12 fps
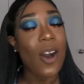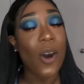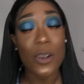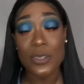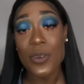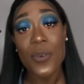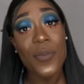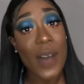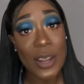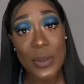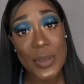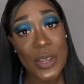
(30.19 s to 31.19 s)
Also
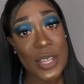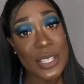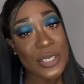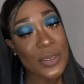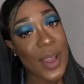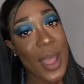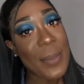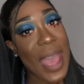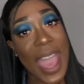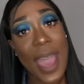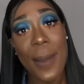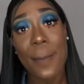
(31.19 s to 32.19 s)
follow me on Instagram
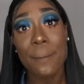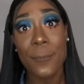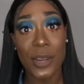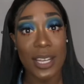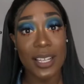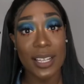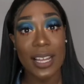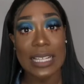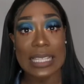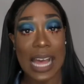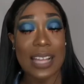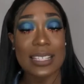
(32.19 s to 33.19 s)
at
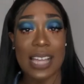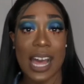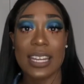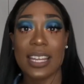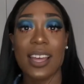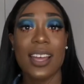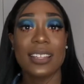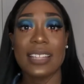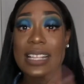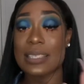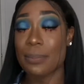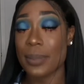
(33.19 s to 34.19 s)
Bria.Dona.
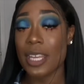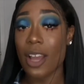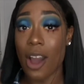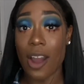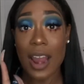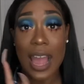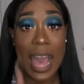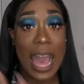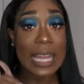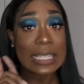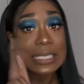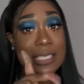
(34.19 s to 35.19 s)
That's
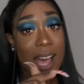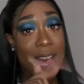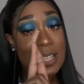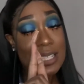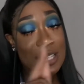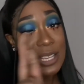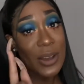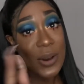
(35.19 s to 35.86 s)
BRI.DONA.